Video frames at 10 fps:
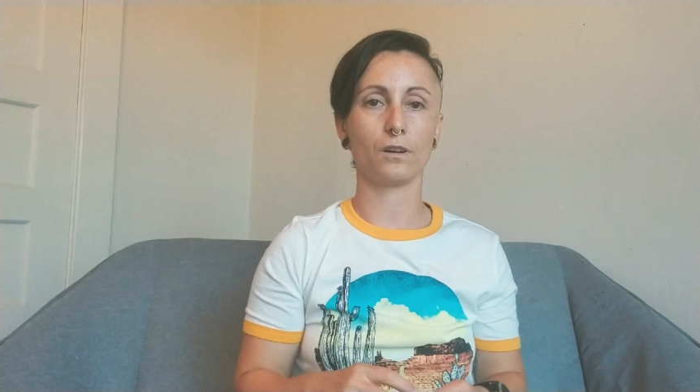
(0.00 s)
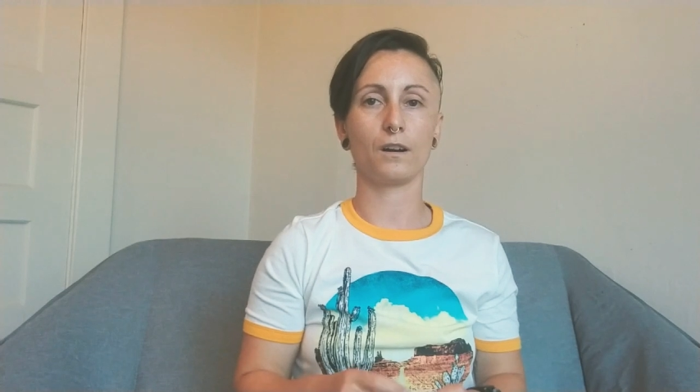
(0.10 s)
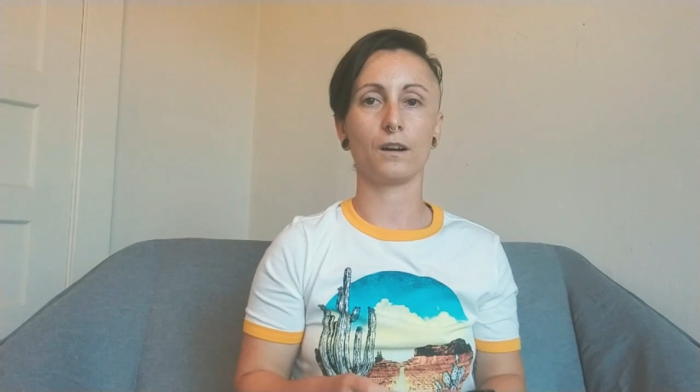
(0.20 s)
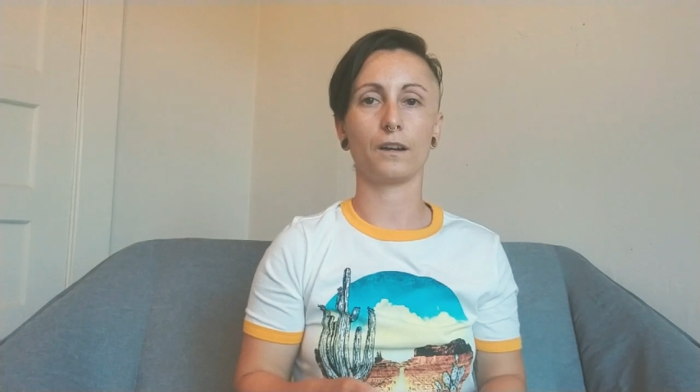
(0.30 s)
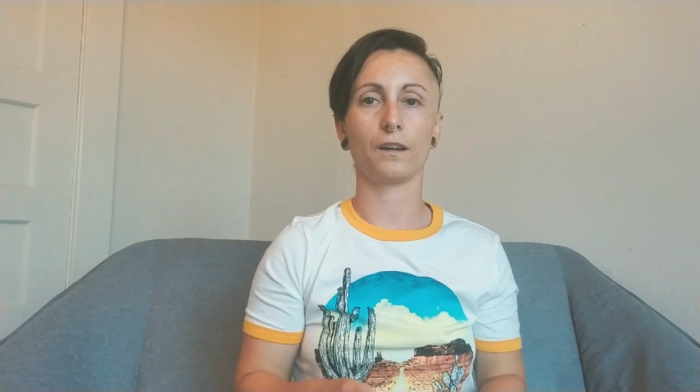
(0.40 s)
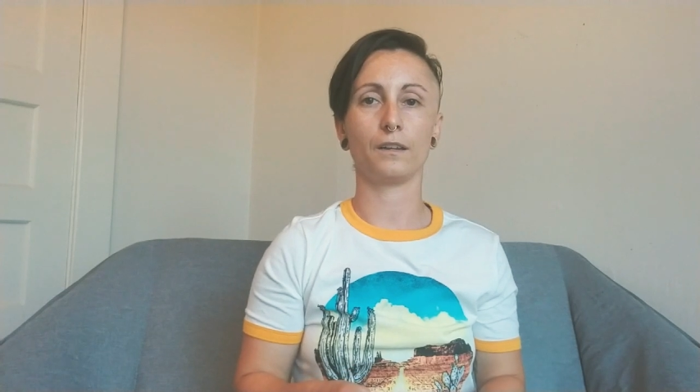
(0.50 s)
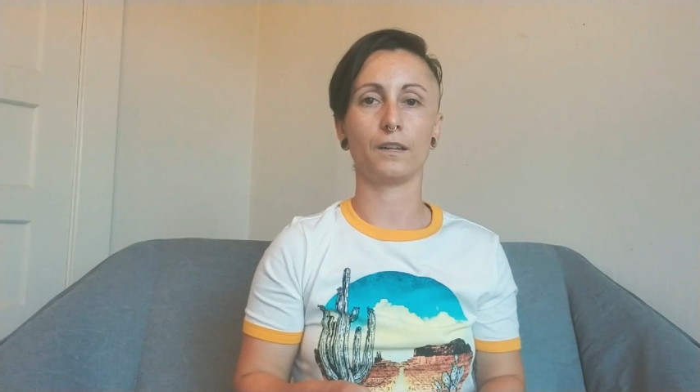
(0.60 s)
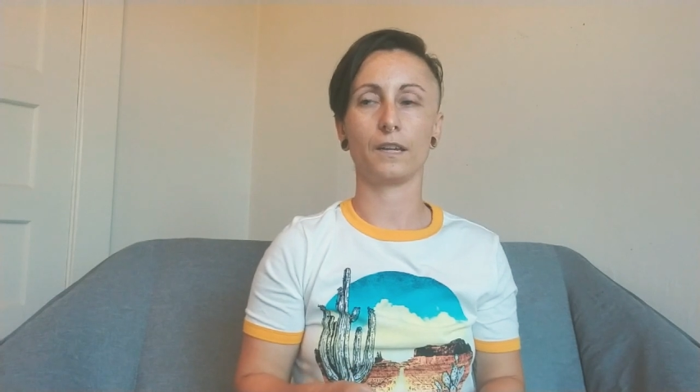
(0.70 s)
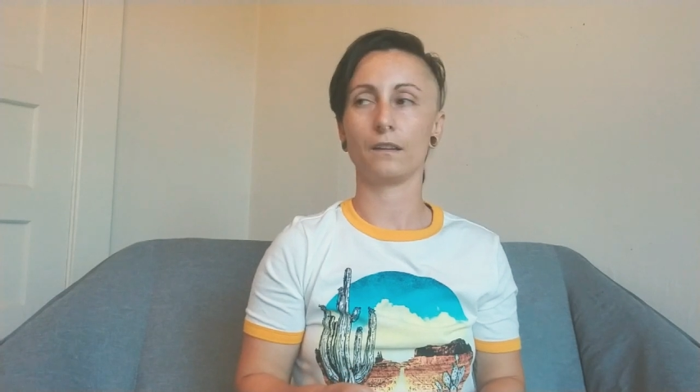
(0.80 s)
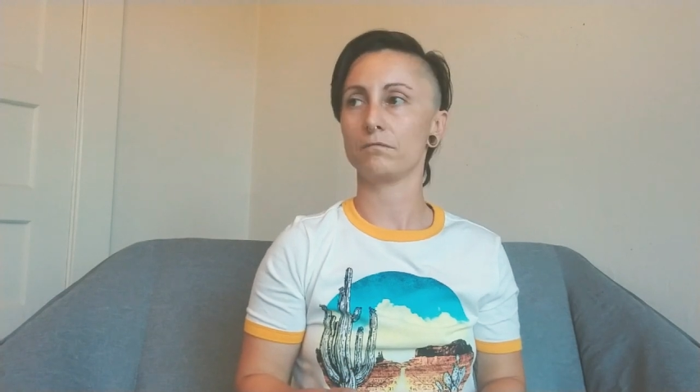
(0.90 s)
on
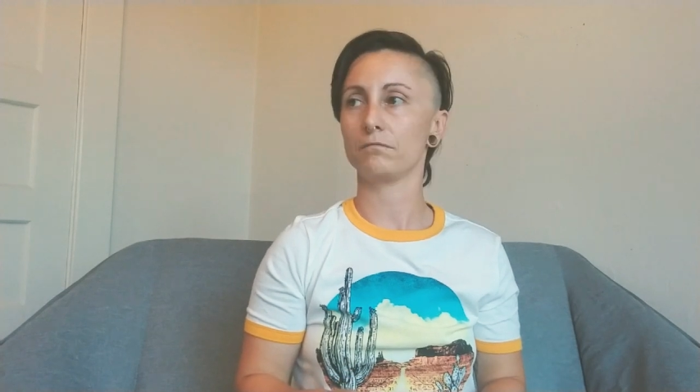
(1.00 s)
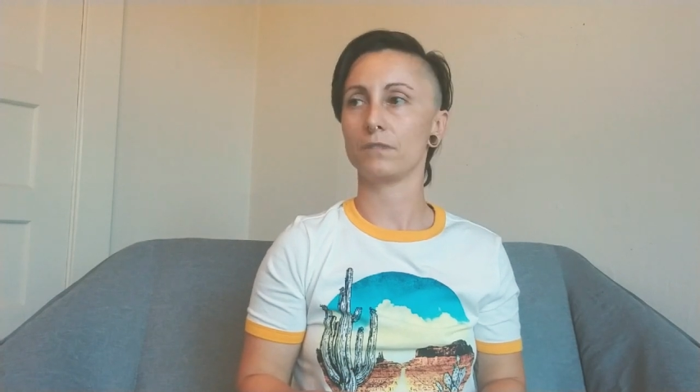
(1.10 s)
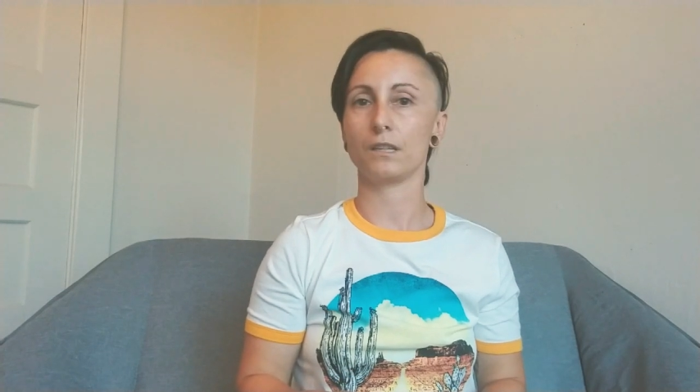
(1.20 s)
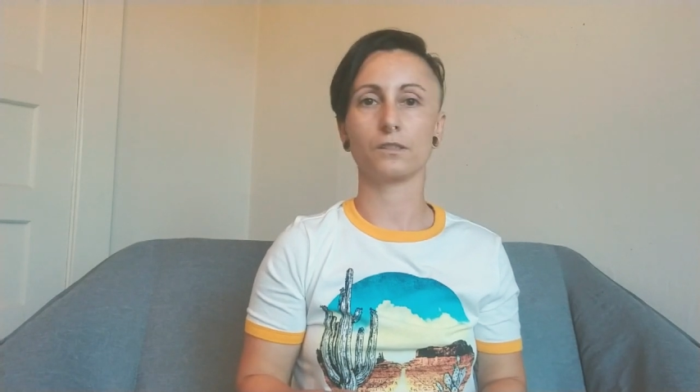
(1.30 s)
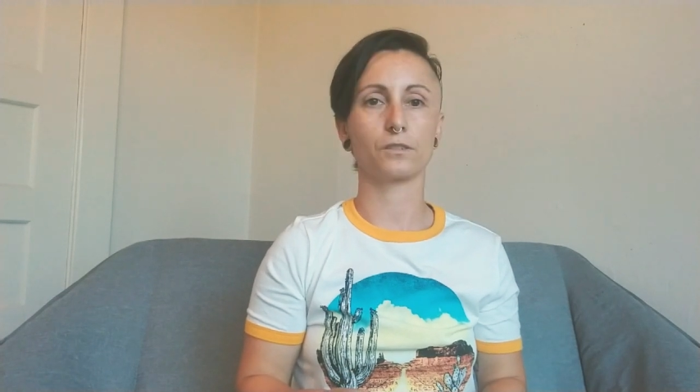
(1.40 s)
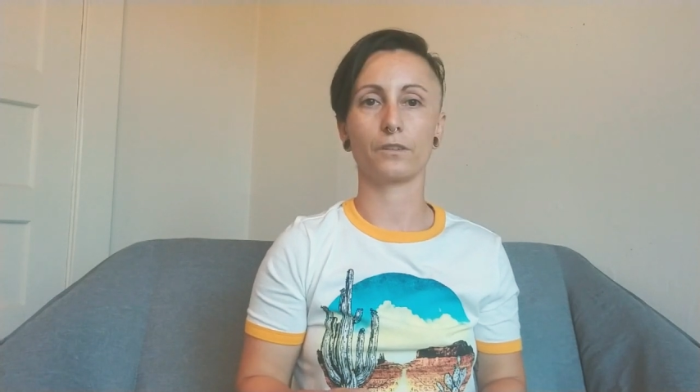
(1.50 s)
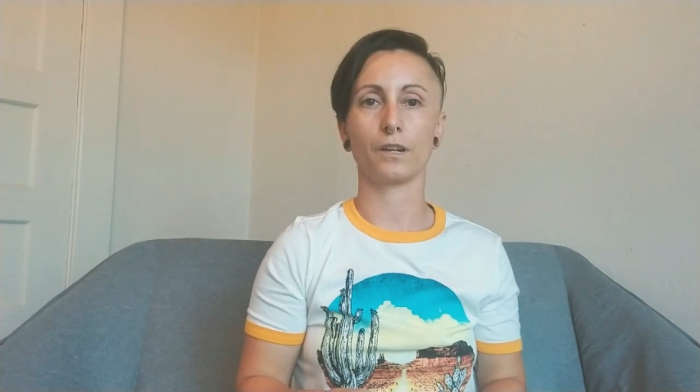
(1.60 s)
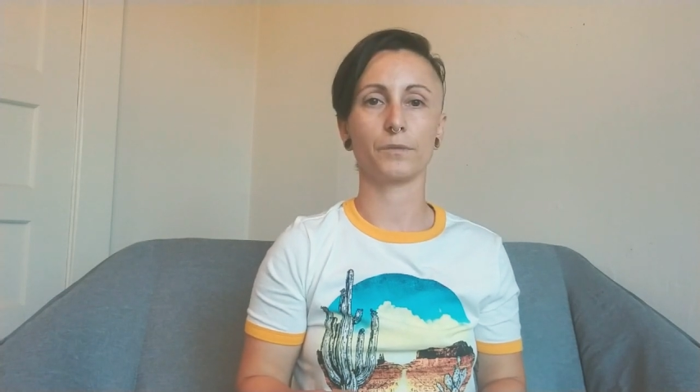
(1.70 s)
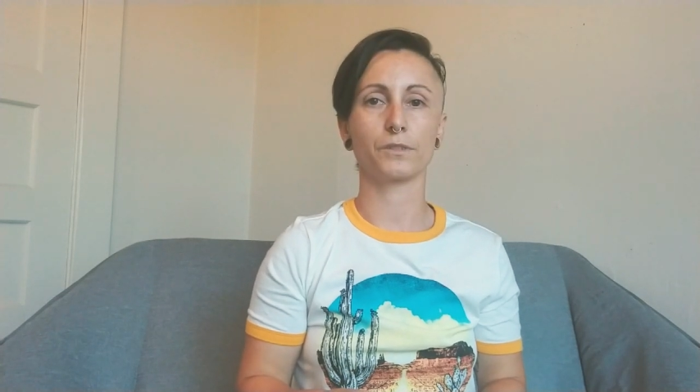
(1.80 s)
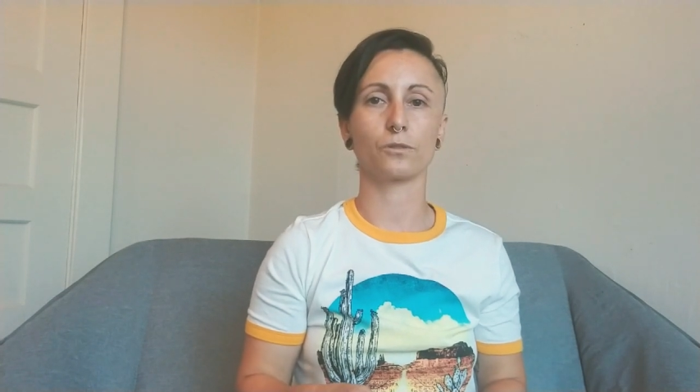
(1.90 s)

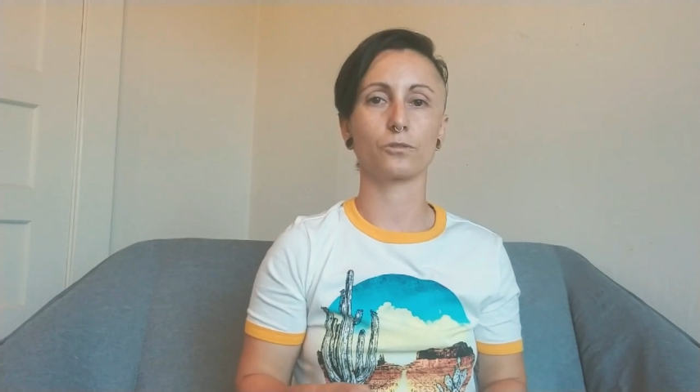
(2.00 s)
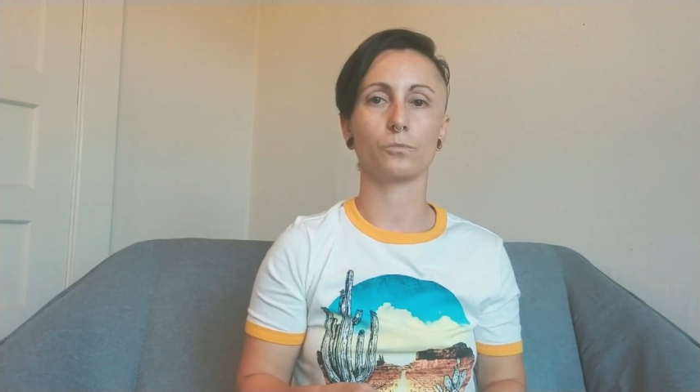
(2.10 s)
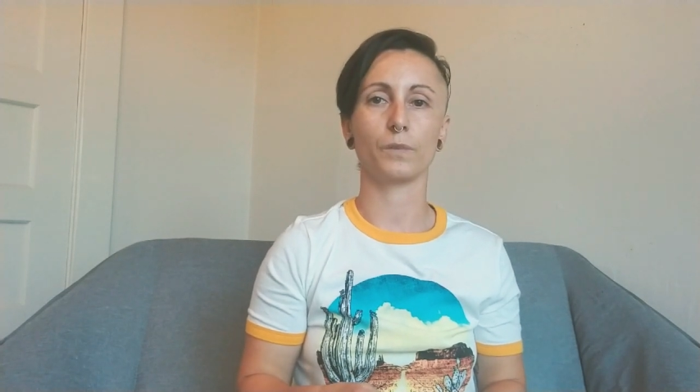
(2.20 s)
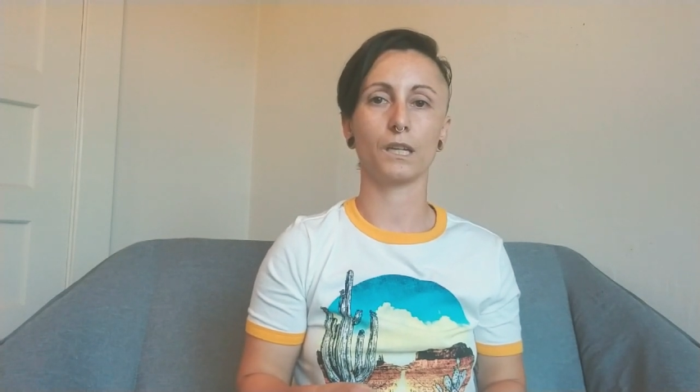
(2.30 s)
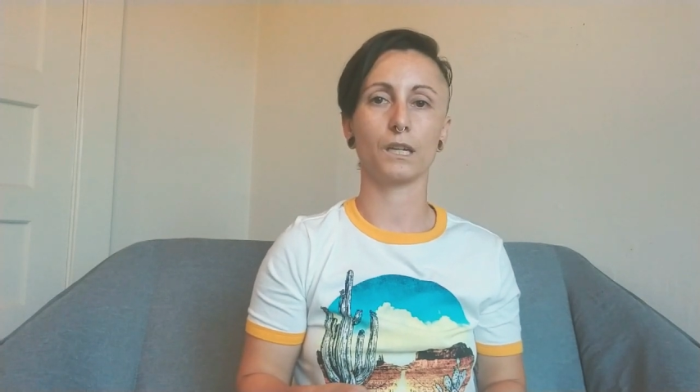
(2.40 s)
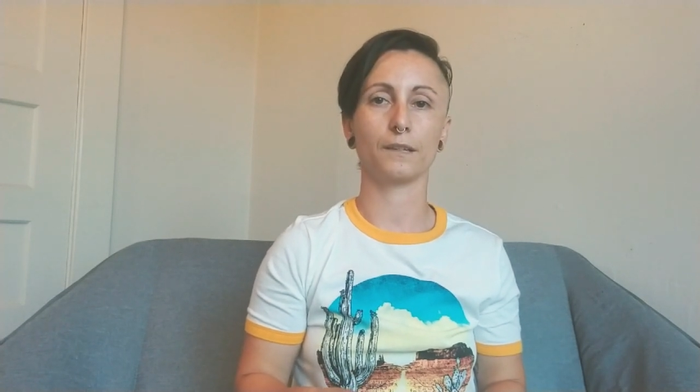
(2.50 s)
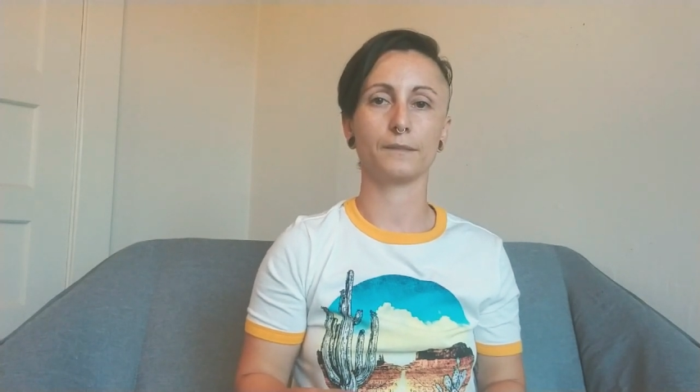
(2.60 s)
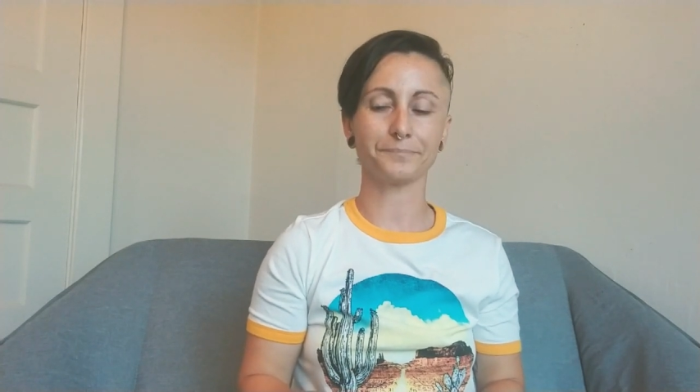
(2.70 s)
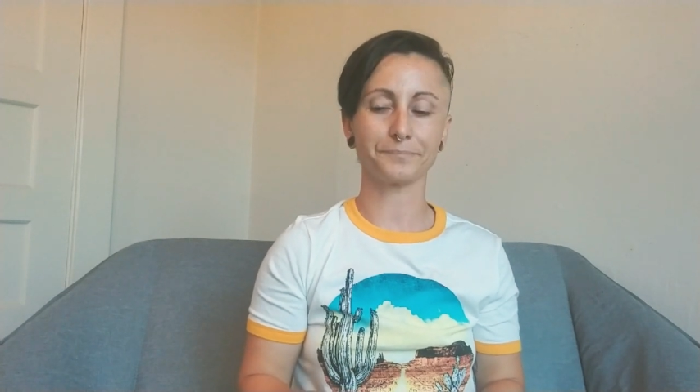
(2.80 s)
Instagram and social media